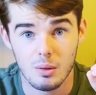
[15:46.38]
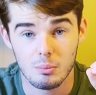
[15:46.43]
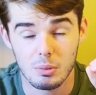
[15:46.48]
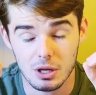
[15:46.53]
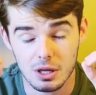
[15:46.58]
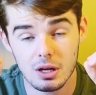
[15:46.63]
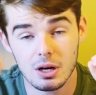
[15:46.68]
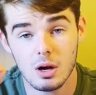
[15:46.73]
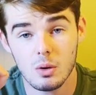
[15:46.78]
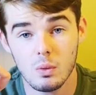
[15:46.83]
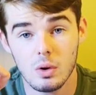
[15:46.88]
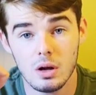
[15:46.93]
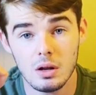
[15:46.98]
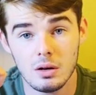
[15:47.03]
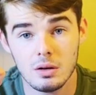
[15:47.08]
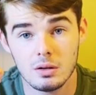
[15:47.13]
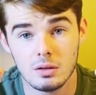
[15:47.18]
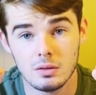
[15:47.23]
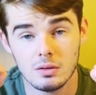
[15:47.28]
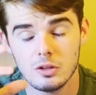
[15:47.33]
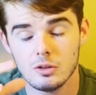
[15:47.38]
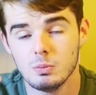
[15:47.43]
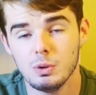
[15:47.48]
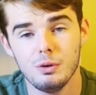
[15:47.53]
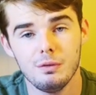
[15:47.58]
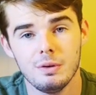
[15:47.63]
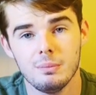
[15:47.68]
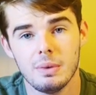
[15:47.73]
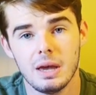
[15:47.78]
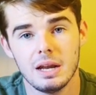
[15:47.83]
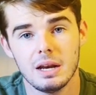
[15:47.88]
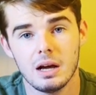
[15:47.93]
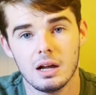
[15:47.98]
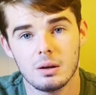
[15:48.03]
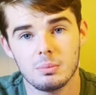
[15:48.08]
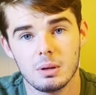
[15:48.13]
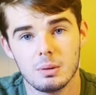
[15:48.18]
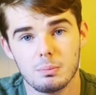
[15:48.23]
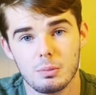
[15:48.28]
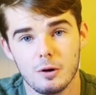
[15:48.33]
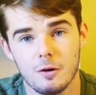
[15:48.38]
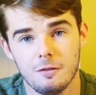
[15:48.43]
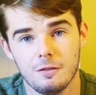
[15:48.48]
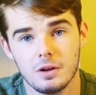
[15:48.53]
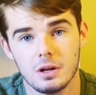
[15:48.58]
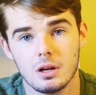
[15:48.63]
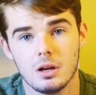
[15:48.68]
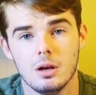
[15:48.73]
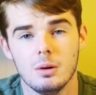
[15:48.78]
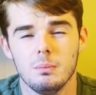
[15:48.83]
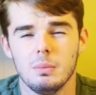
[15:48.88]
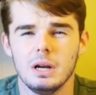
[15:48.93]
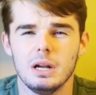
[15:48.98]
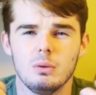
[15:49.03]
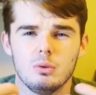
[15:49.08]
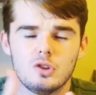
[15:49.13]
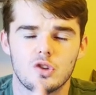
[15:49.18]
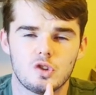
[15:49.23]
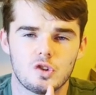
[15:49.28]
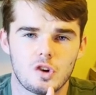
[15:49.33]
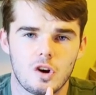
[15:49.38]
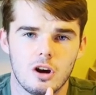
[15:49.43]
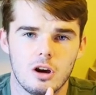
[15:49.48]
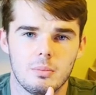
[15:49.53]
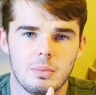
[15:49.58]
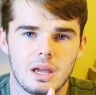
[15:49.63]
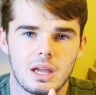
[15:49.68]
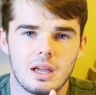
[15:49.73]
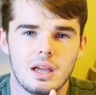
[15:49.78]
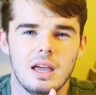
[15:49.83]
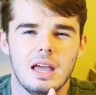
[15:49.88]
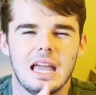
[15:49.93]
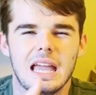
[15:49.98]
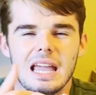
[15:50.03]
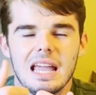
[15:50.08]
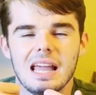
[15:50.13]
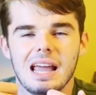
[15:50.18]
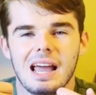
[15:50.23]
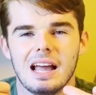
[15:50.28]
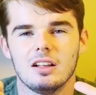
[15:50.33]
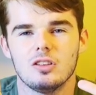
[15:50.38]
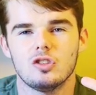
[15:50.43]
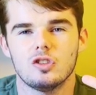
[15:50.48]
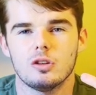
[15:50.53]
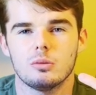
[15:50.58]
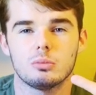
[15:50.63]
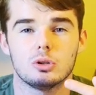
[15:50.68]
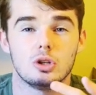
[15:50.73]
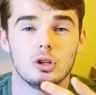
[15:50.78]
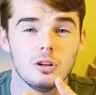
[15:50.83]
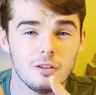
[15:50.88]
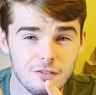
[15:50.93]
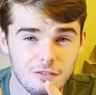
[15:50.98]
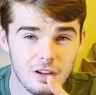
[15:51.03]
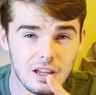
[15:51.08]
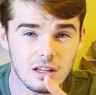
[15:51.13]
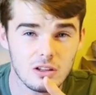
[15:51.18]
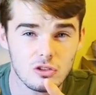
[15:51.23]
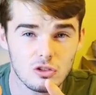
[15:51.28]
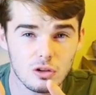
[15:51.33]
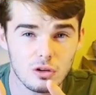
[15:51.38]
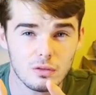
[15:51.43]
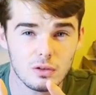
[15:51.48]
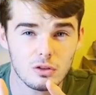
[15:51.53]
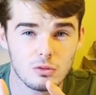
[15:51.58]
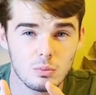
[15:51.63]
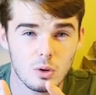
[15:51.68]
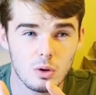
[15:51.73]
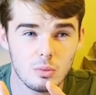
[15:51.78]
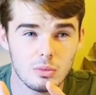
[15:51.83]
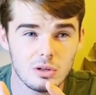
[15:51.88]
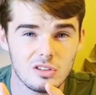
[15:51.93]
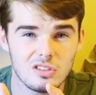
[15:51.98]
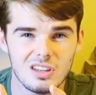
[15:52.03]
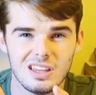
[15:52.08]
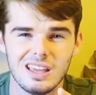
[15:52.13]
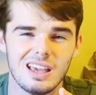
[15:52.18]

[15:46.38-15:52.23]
But you know what? This movie may not have been perfect, but it was charming, it had some good fan service moments.